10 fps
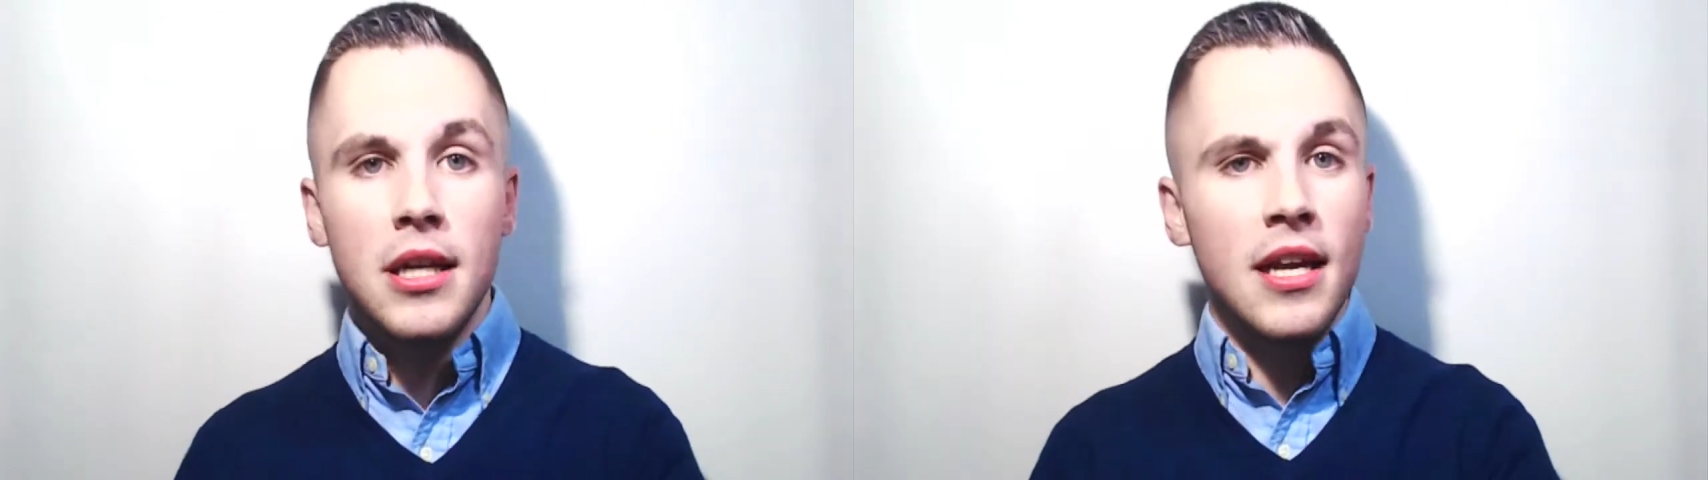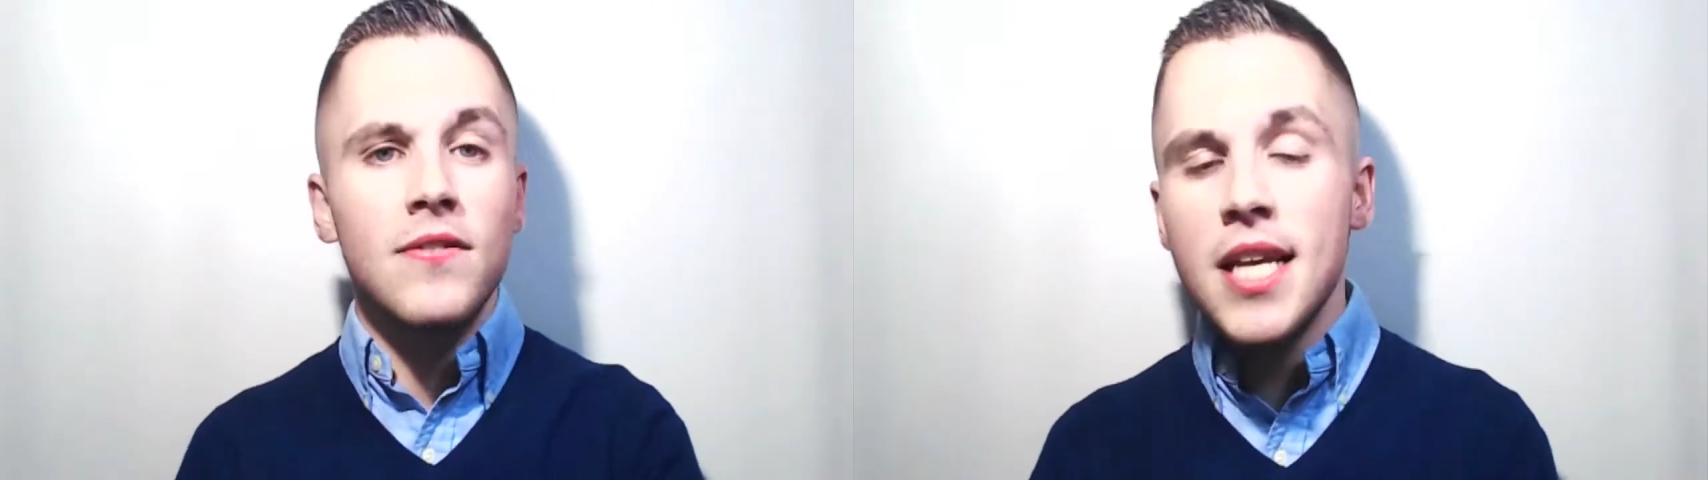
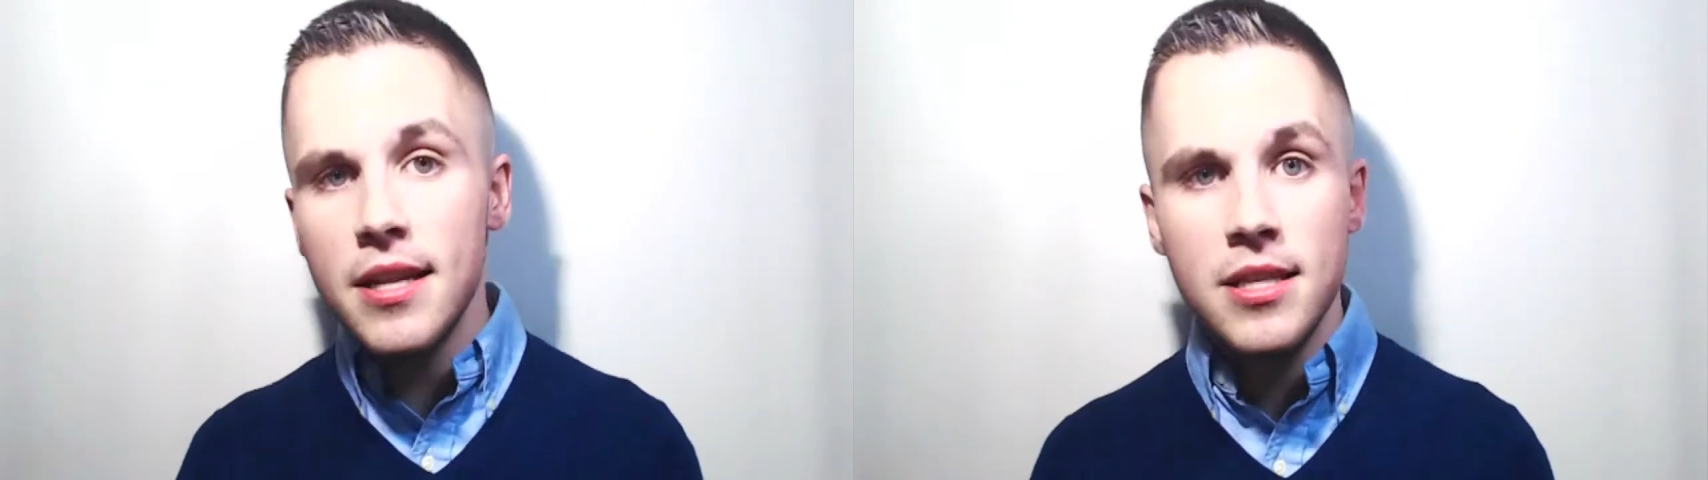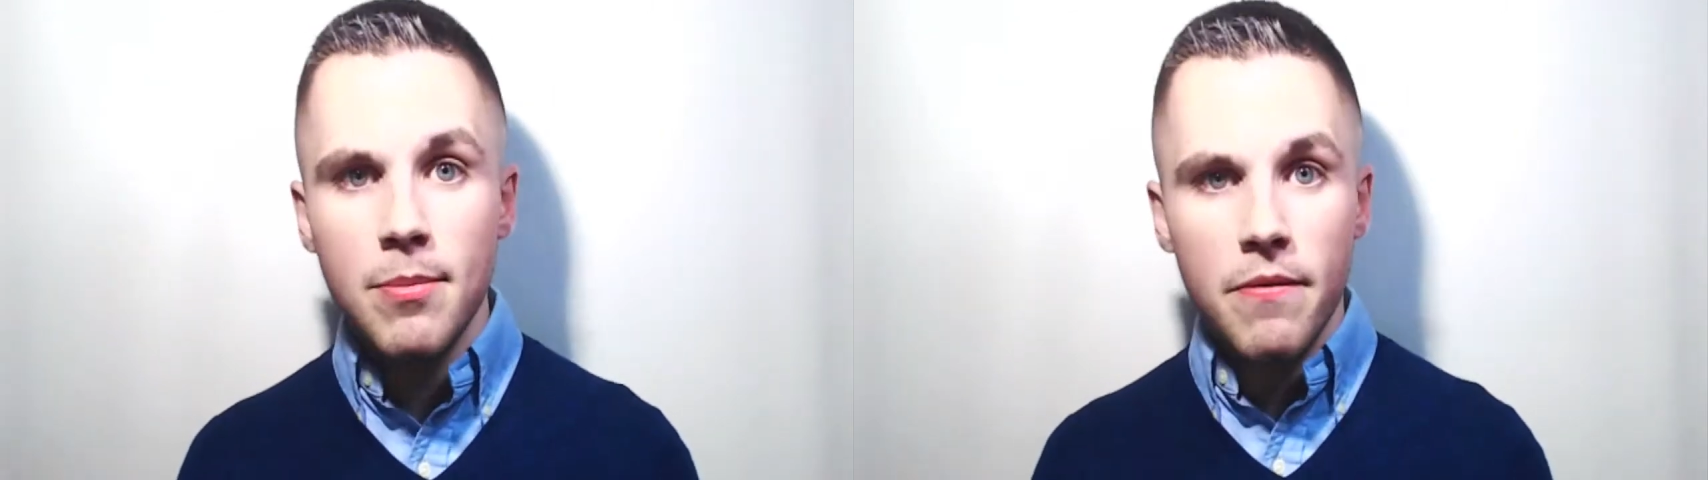like I've said
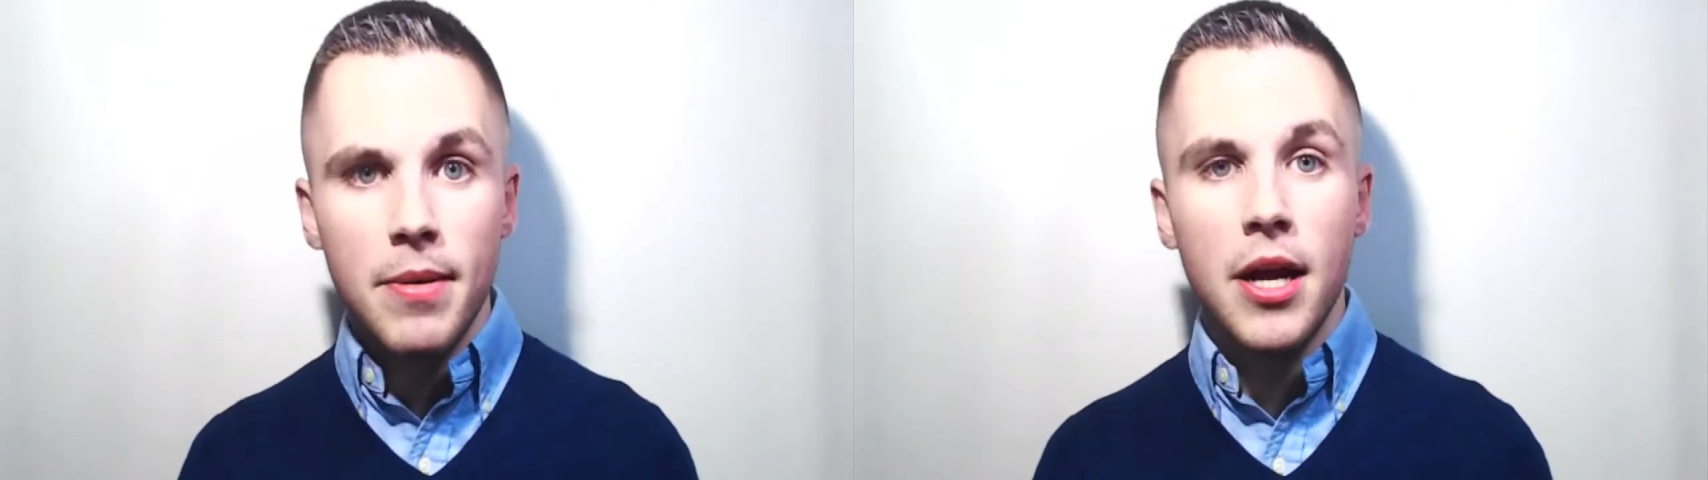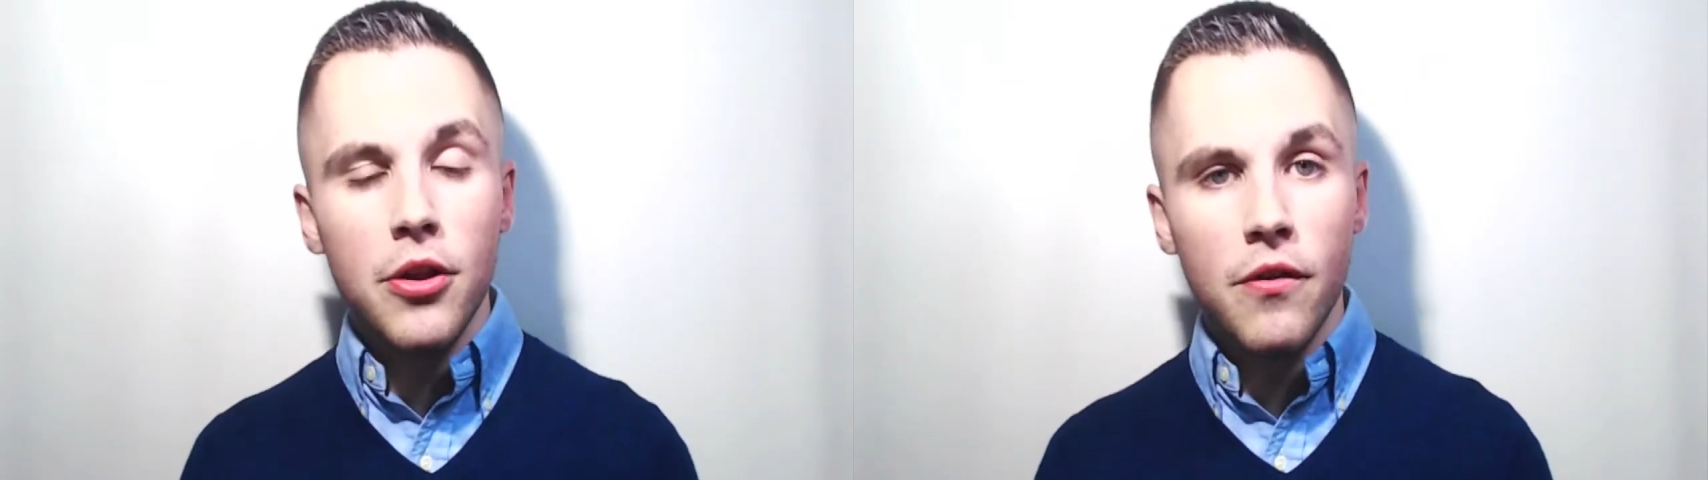in some of
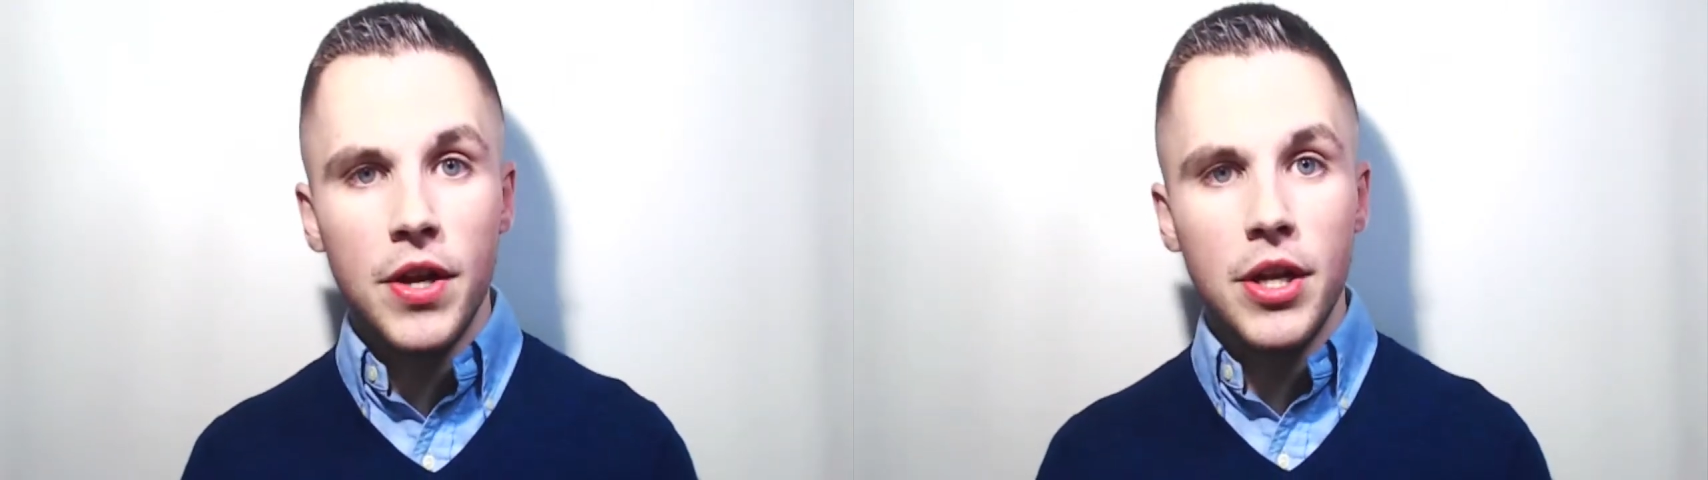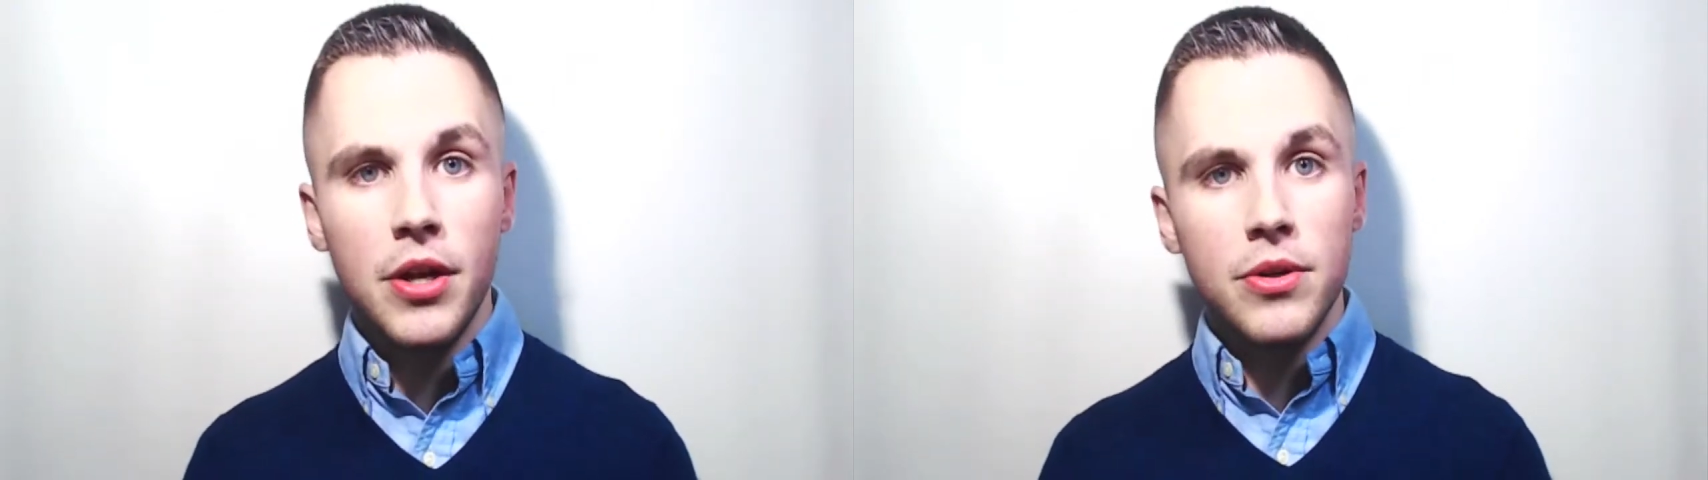my other
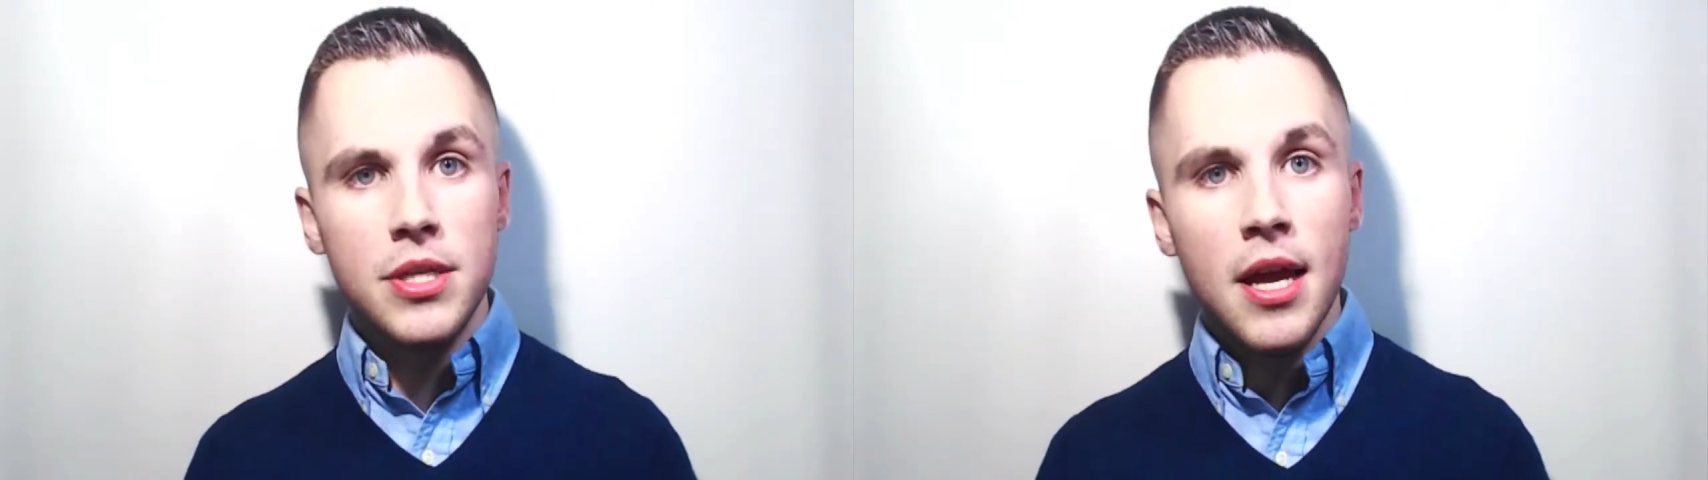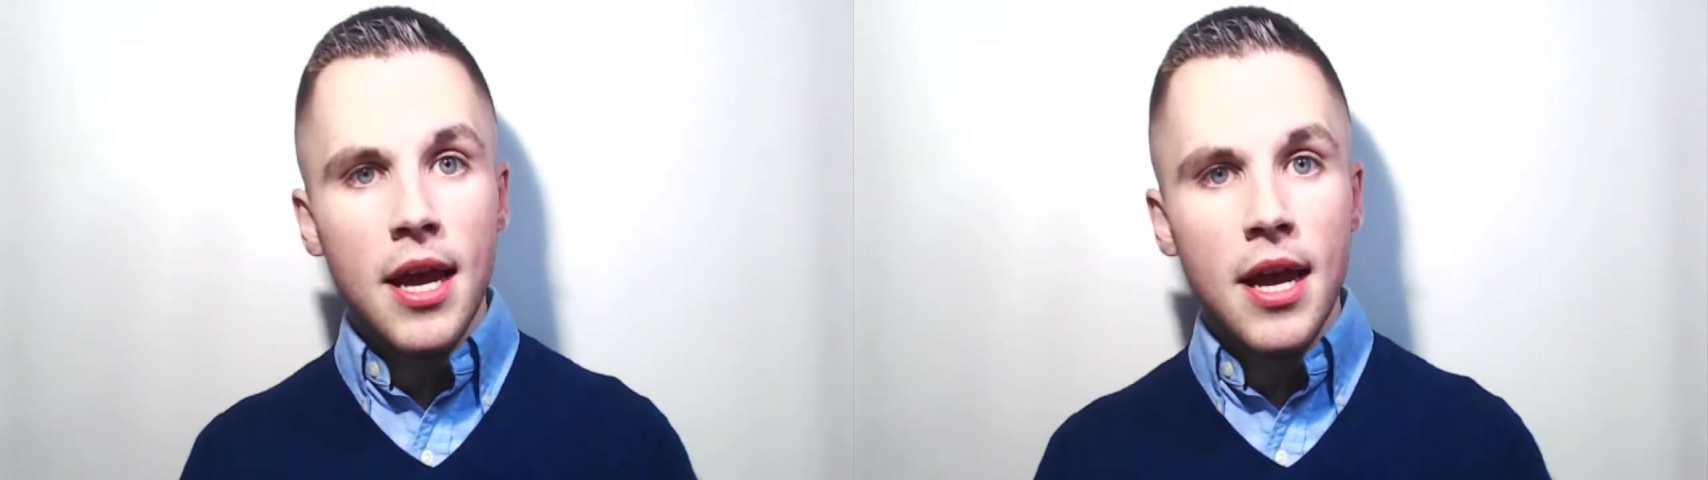videos,